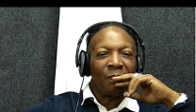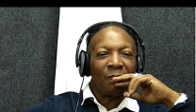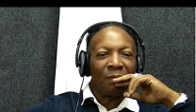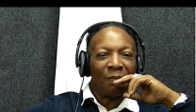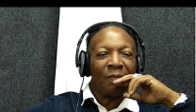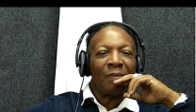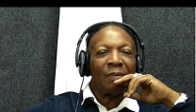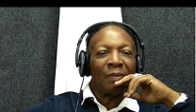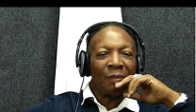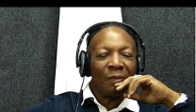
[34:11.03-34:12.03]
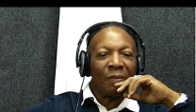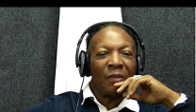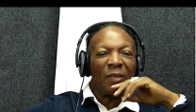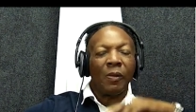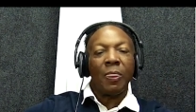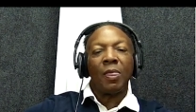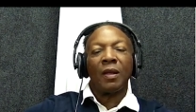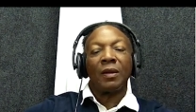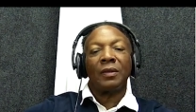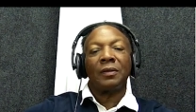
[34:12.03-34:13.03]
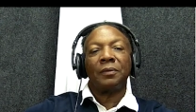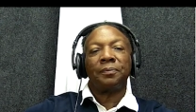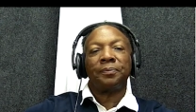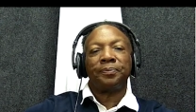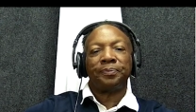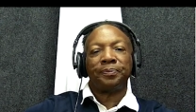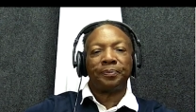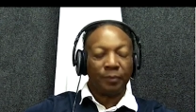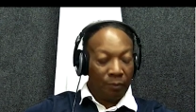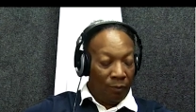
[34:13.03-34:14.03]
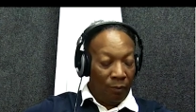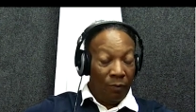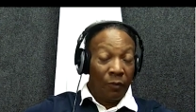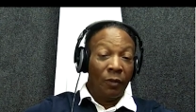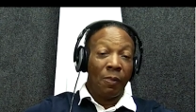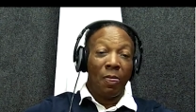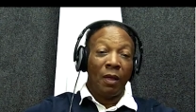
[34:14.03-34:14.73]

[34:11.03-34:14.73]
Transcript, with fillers: And she called me. She said, "Can we do this? Can we do that?" I said, "Yeah, no problem.